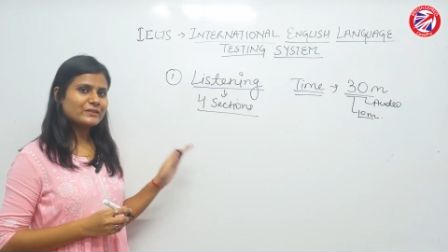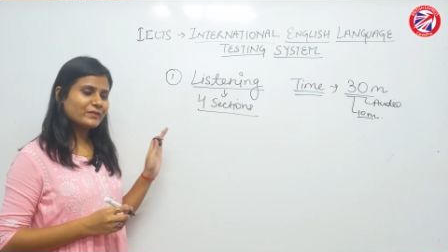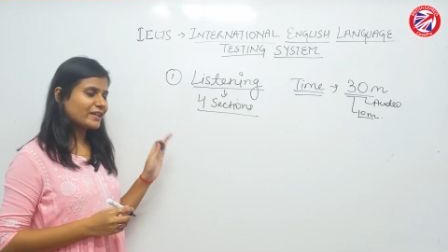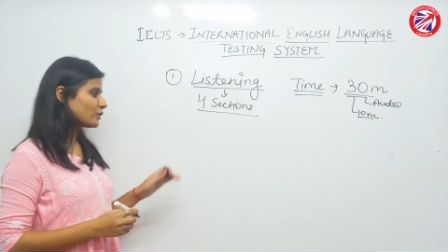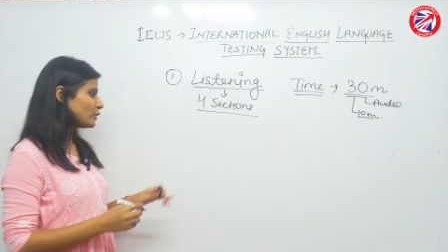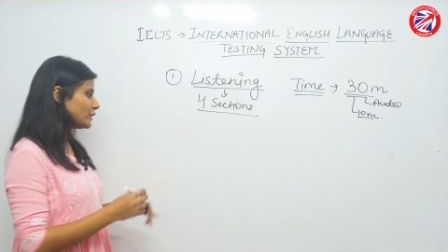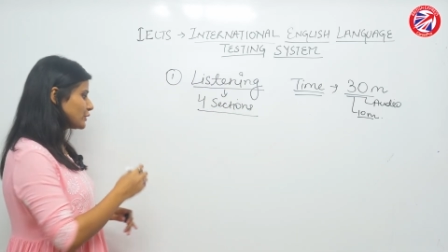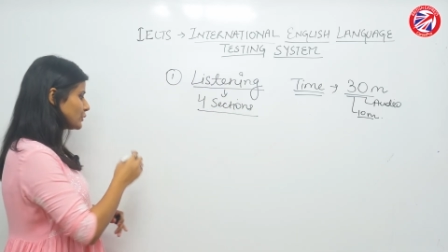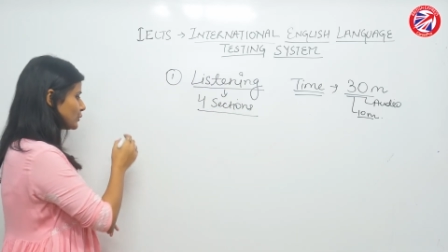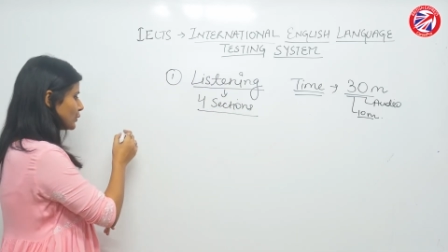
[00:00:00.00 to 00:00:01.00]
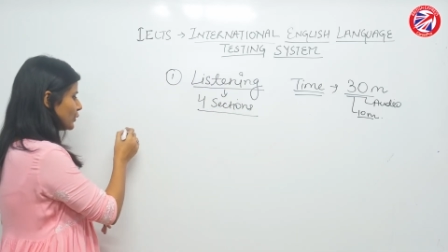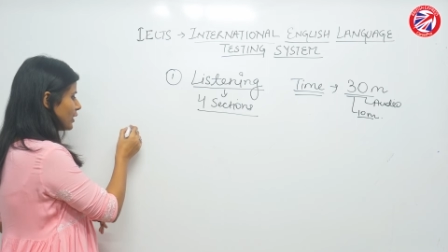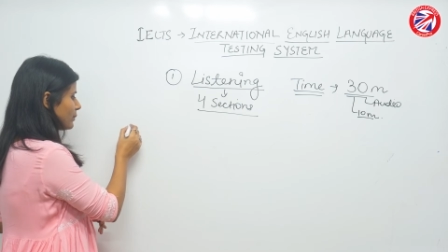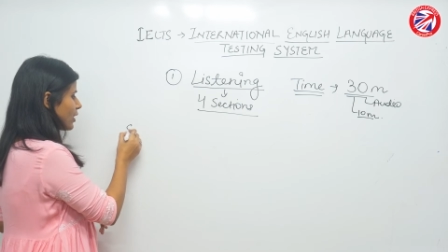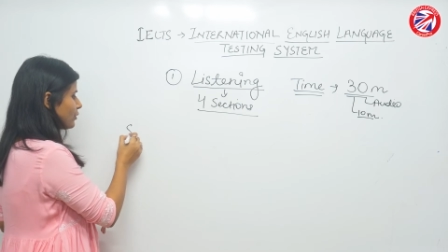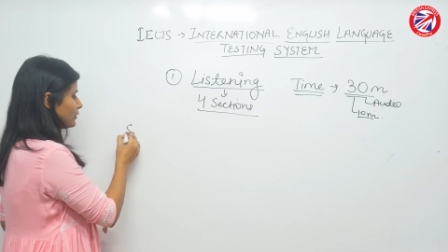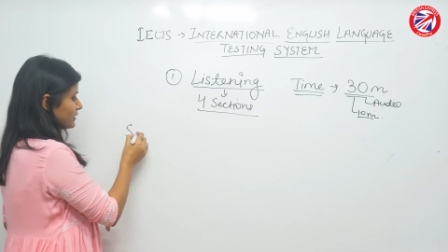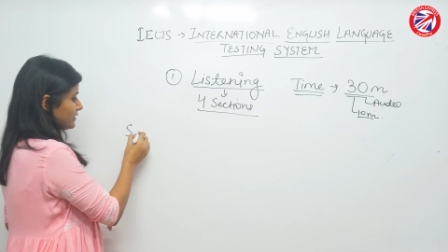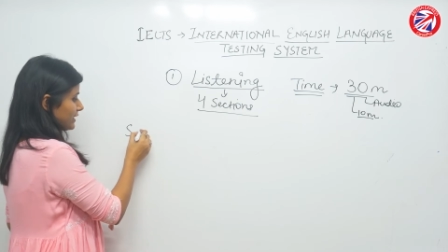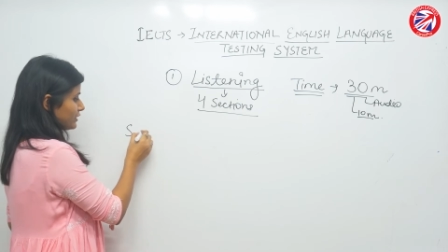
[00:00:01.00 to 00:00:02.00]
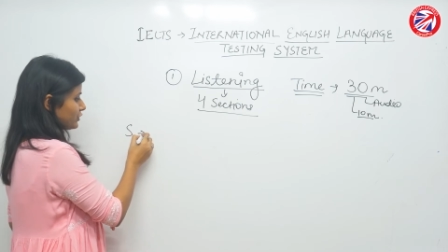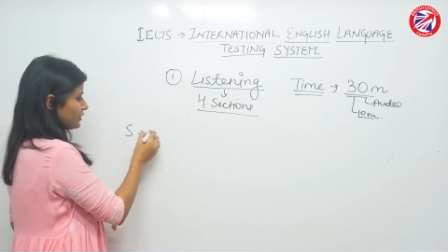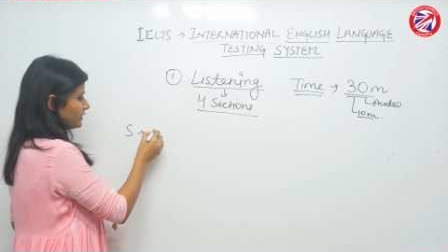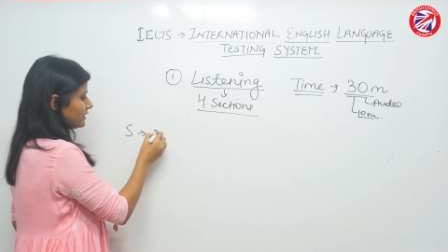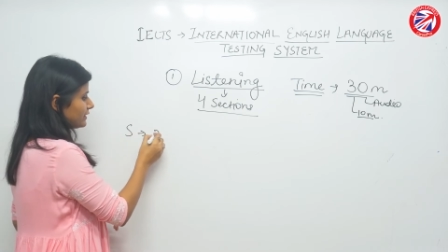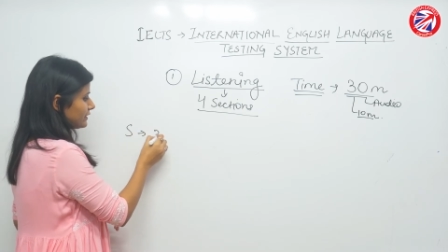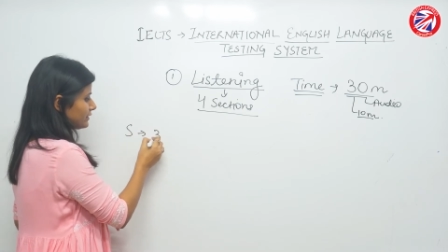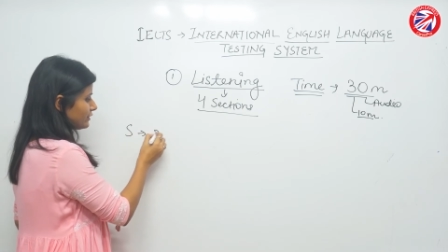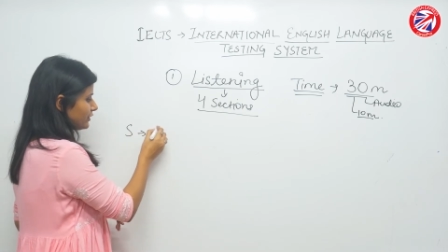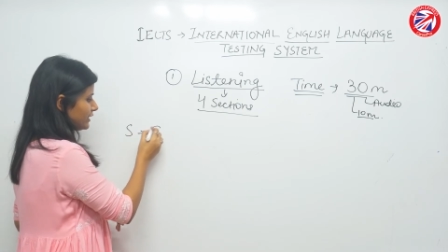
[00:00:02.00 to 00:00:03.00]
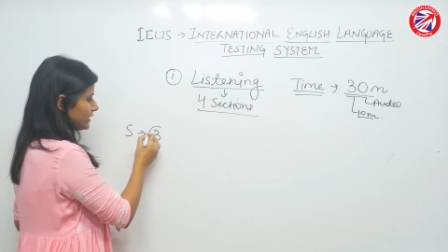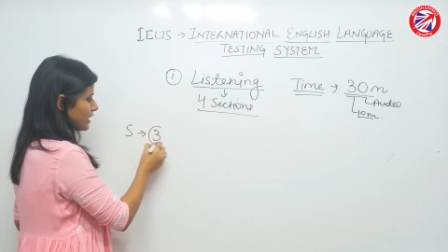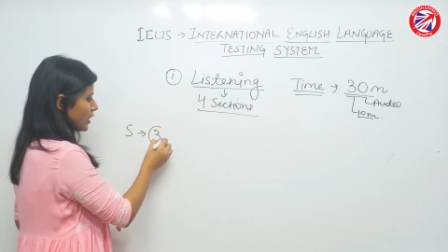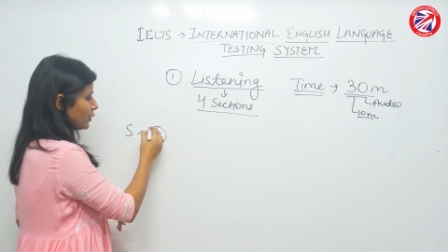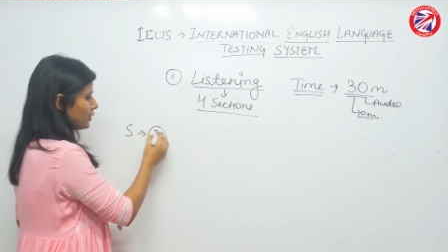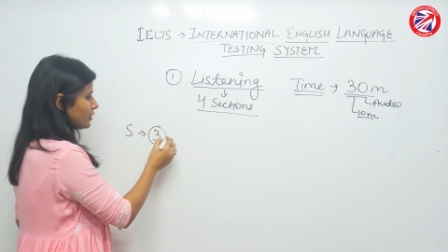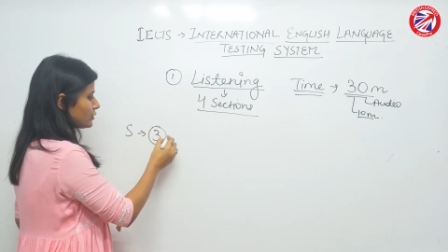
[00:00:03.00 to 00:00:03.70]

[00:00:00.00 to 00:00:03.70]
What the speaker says: we are going to know about section 3 now.